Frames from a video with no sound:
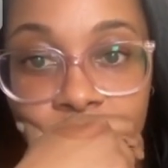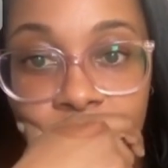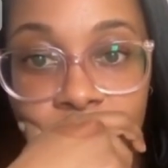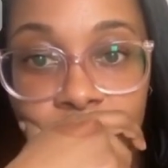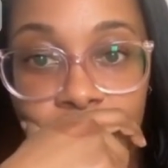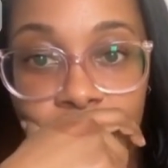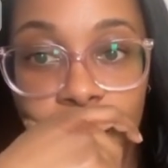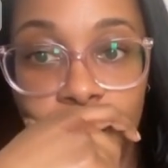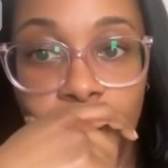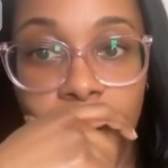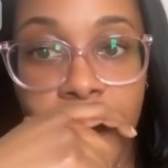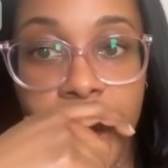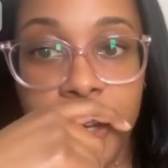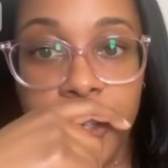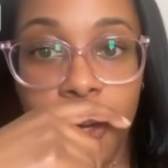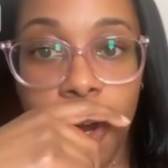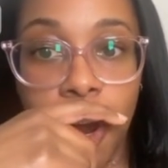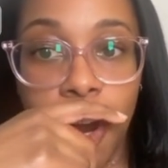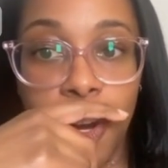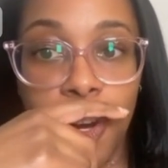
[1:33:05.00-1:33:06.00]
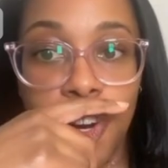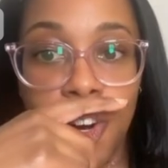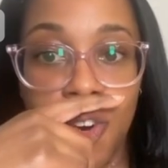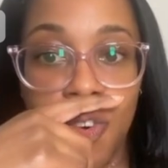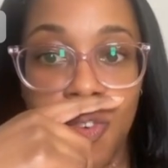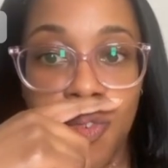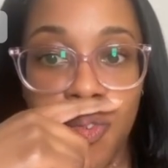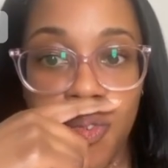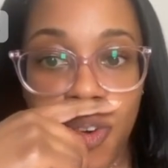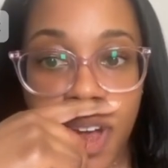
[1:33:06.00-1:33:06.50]
You guys are
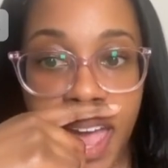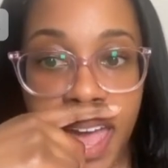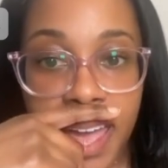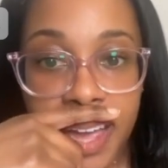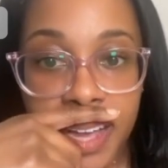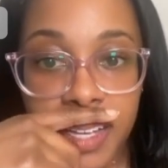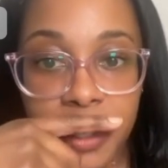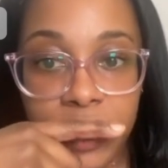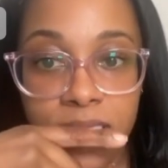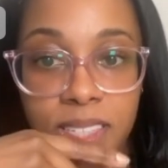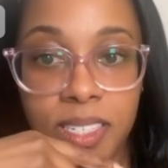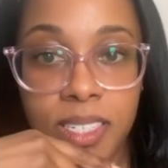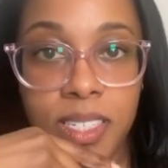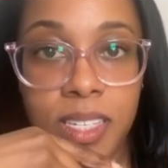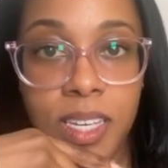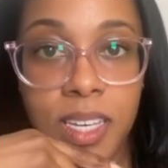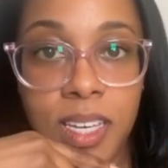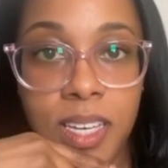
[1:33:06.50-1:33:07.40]
correct.